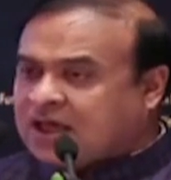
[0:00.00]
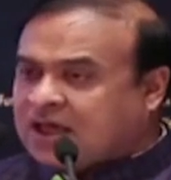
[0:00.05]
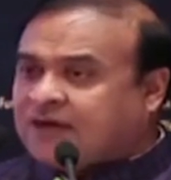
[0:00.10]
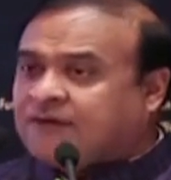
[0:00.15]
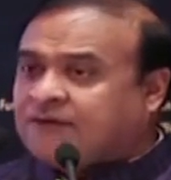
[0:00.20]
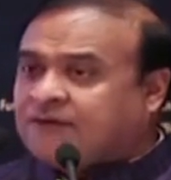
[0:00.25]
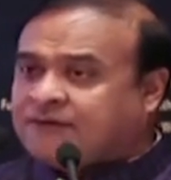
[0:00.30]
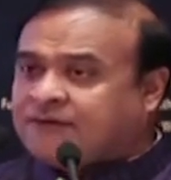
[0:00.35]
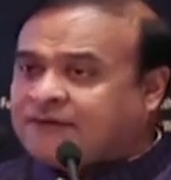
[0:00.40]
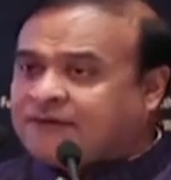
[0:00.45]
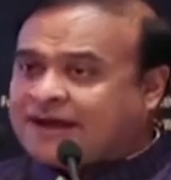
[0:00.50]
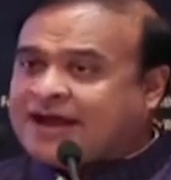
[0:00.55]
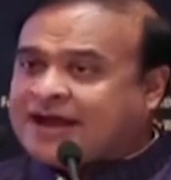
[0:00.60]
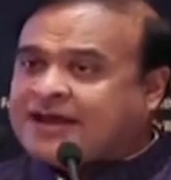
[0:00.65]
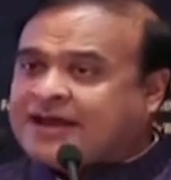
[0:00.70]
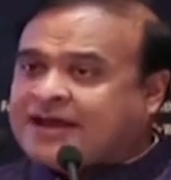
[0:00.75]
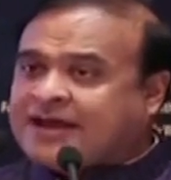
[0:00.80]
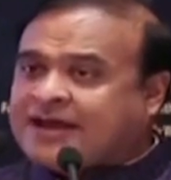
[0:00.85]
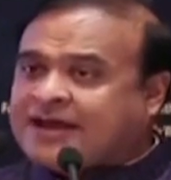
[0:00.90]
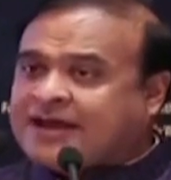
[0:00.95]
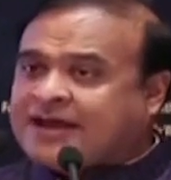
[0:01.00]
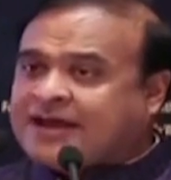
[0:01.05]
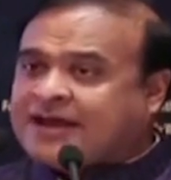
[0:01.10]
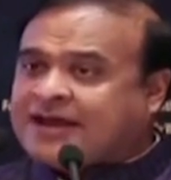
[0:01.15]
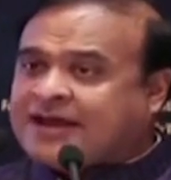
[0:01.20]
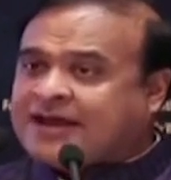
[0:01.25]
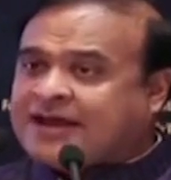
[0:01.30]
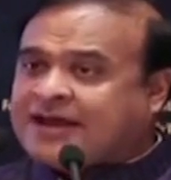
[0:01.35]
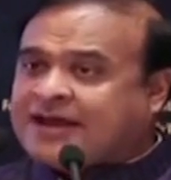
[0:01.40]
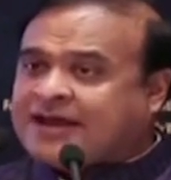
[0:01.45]
Finally,
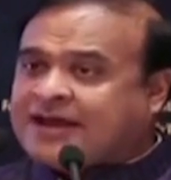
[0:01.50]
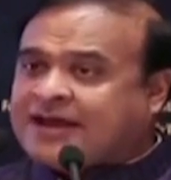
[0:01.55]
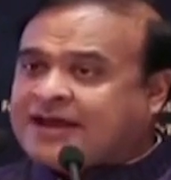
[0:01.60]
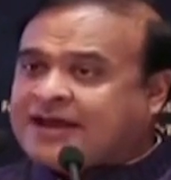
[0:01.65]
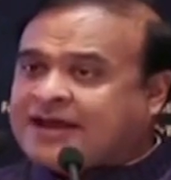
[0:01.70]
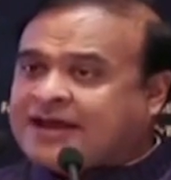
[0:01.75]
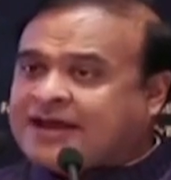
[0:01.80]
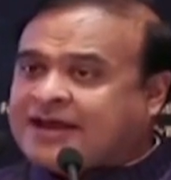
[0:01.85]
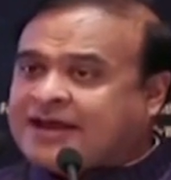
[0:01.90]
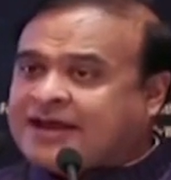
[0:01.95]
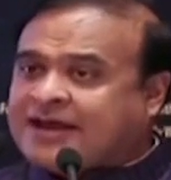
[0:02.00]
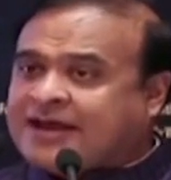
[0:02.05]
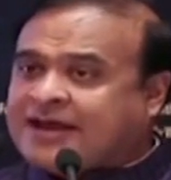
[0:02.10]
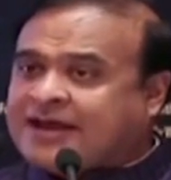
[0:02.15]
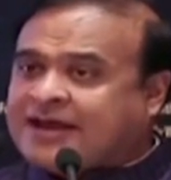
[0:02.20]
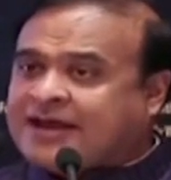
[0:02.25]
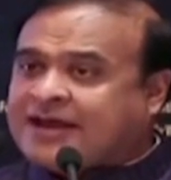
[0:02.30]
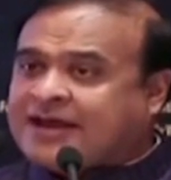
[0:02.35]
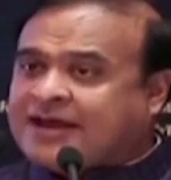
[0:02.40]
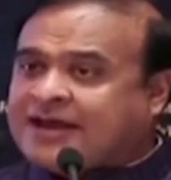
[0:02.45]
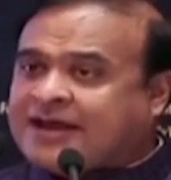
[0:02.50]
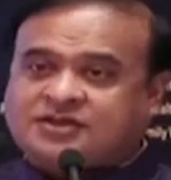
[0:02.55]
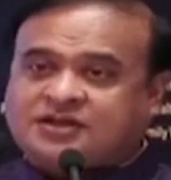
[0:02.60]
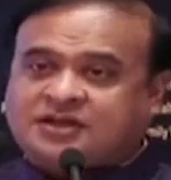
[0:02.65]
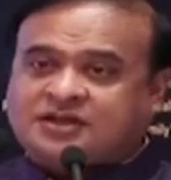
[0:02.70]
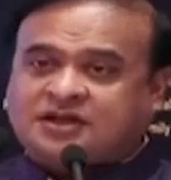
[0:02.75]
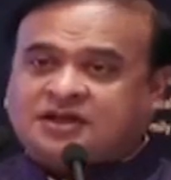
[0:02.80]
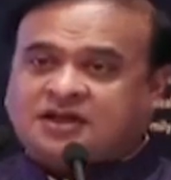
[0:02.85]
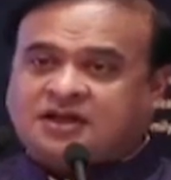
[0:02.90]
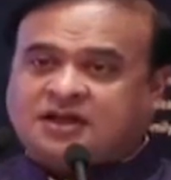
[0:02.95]

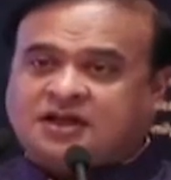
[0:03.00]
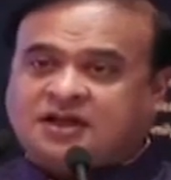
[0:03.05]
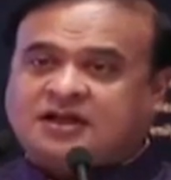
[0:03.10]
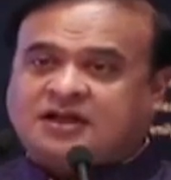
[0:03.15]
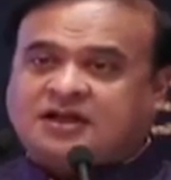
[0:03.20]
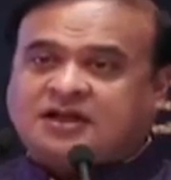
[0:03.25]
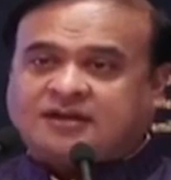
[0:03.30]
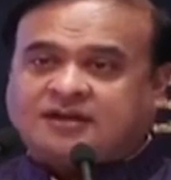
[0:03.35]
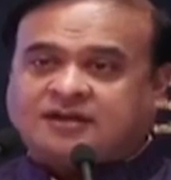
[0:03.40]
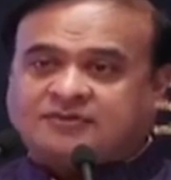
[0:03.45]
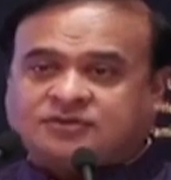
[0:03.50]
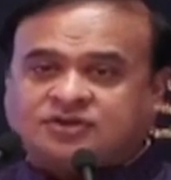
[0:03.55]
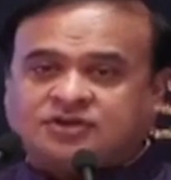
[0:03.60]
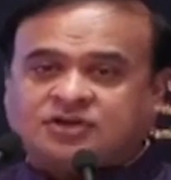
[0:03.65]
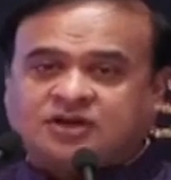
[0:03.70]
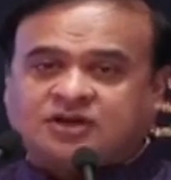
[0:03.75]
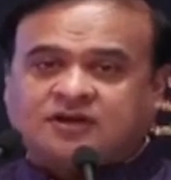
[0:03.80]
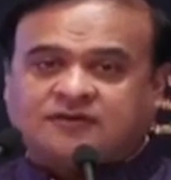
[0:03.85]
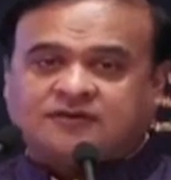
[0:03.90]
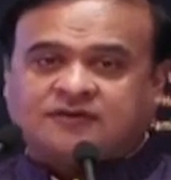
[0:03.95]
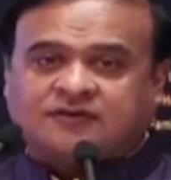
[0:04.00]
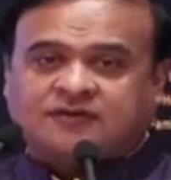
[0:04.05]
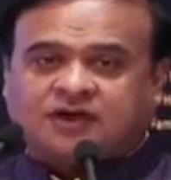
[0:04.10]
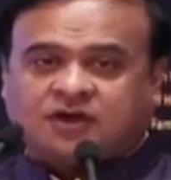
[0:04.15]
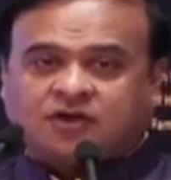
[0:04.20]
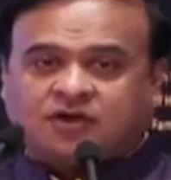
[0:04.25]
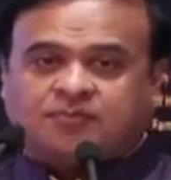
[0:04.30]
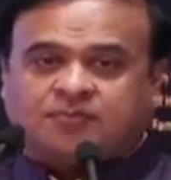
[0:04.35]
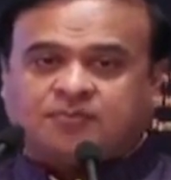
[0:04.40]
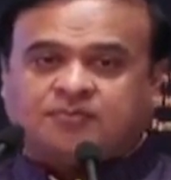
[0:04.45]
standardization in terms of
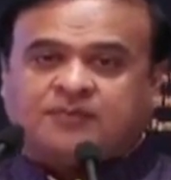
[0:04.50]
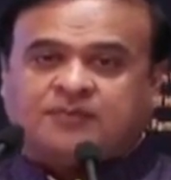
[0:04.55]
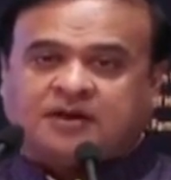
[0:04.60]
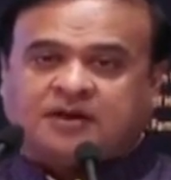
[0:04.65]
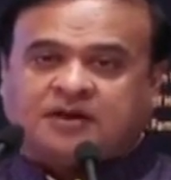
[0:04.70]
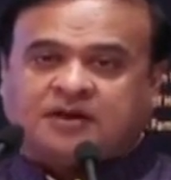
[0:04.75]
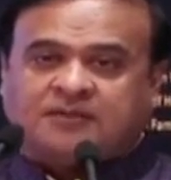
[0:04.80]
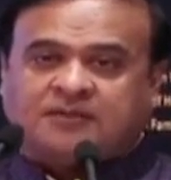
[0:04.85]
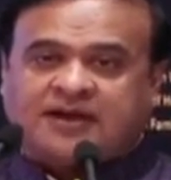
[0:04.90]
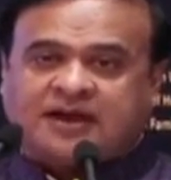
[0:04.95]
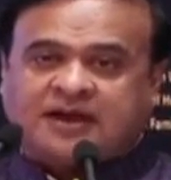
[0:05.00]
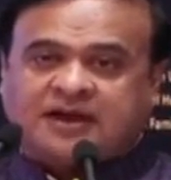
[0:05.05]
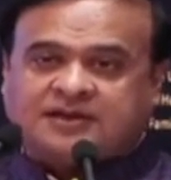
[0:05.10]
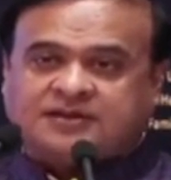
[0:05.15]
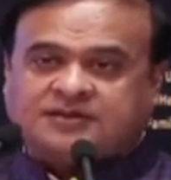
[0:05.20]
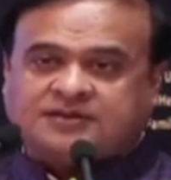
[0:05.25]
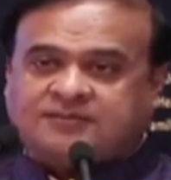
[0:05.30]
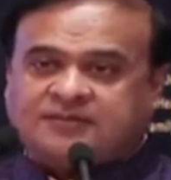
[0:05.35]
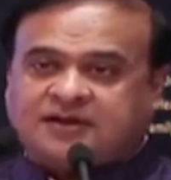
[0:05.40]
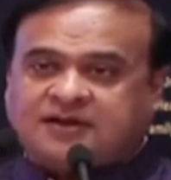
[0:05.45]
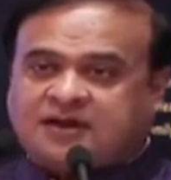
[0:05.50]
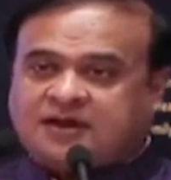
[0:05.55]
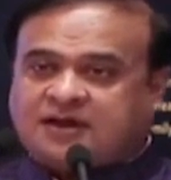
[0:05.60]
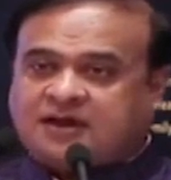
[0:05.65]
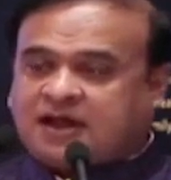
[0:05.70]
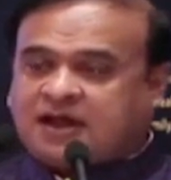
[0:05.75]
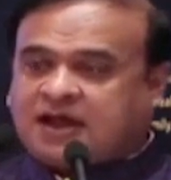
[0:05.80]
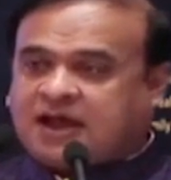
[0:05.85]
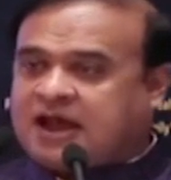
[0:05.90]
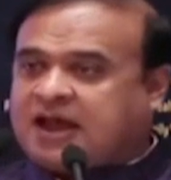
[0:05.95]
equipment management
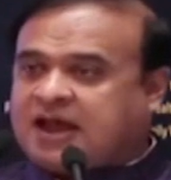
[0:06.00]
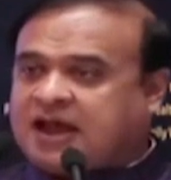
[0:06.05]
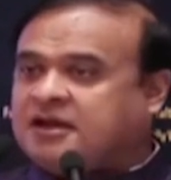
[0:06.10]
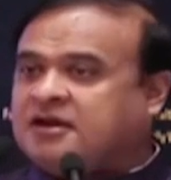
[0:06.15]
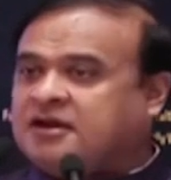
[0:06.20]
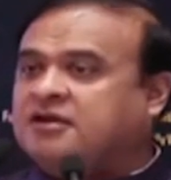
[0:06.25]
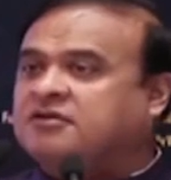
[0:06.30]
and